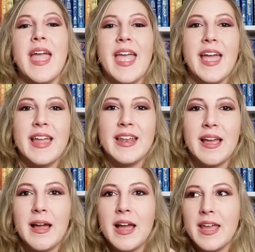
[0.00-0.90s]
and
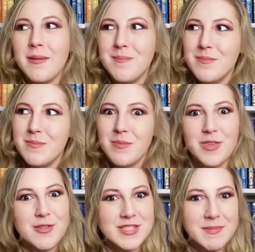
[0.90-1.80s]
I
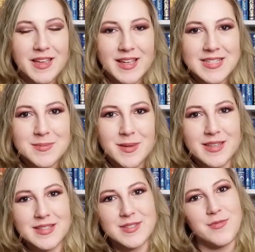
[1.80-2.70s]
used my
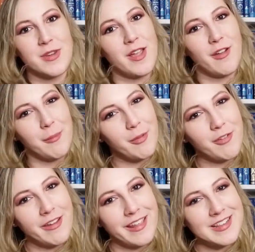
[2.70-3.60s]
husband's free Audible
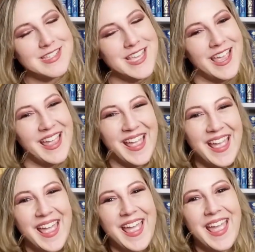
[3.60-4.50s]
credits
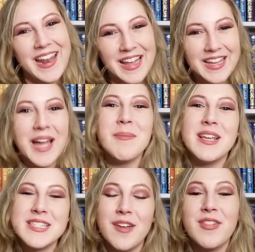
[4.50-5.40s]
and I got
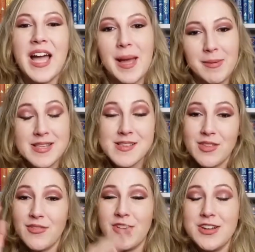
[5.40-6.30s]
myself copies of
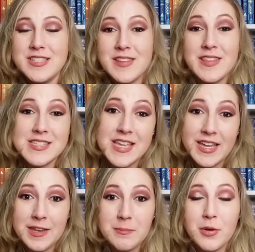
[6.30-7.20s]
the first and the
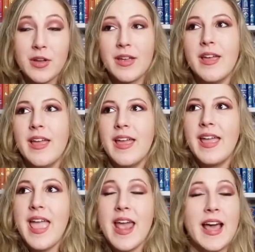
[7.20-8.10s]
second book,
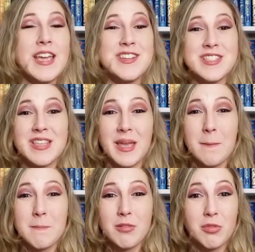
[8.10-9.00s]
and I just like
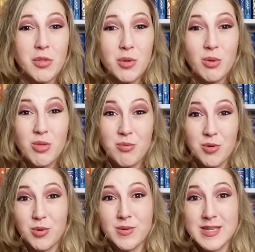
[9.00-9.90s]
blew
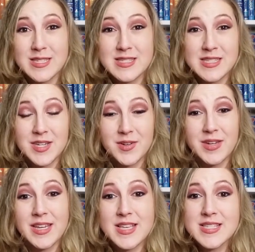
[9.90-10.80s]
through this
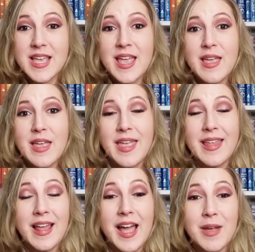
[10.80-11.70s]
series,
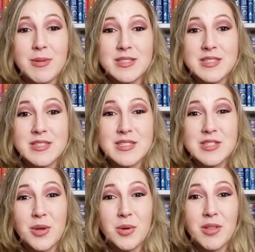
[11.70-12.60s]
and I was
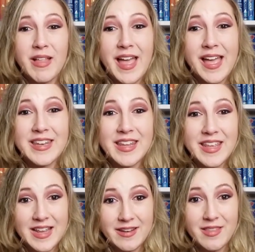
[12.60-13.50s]
so glad to
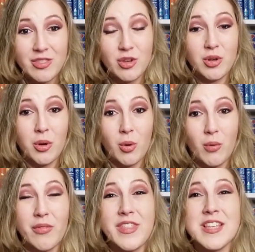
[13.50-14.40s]
hit the
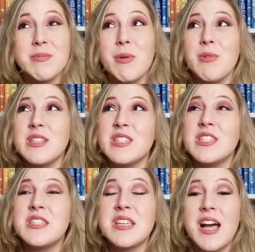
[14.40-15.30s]
toll. This one was
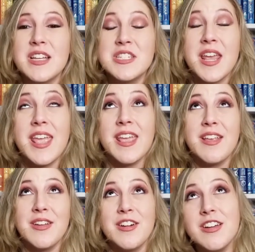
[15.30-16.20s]
such a
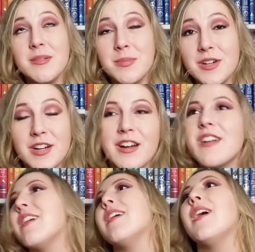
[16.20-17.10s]
good book.
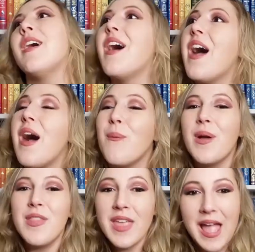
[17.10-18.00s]

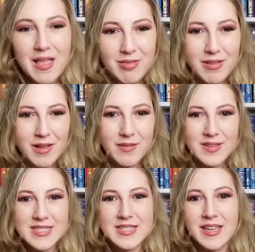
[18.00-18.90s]
One thing I love
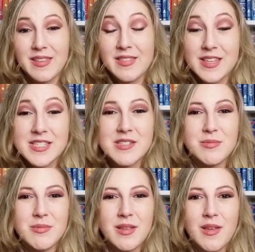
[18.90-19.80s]
is like this
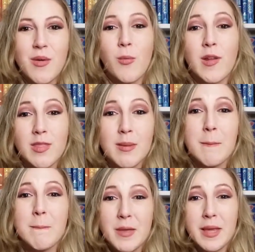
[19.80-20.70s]
is one of the
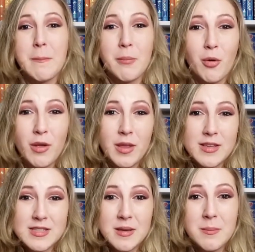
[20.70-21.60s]
big
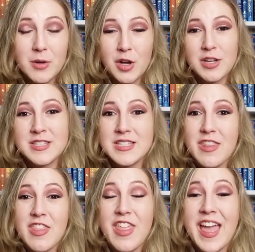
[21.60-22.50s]
boy books
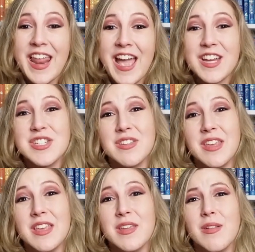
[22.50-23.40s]
that
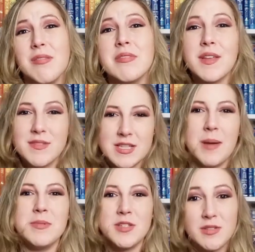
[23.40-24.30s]
actually lives
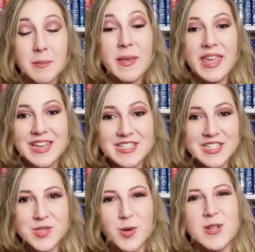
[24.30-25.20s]
up to the
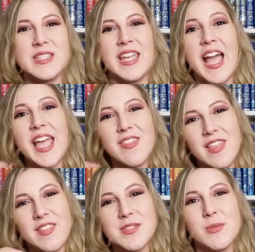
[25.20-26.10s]
pages, where it's like I
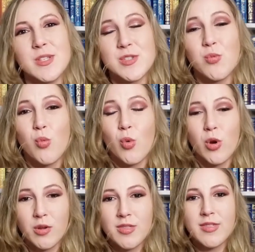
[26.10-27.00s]
think this one is
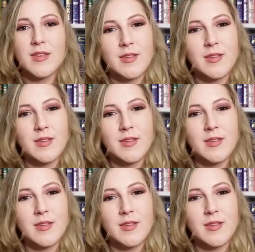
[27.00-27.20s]
worth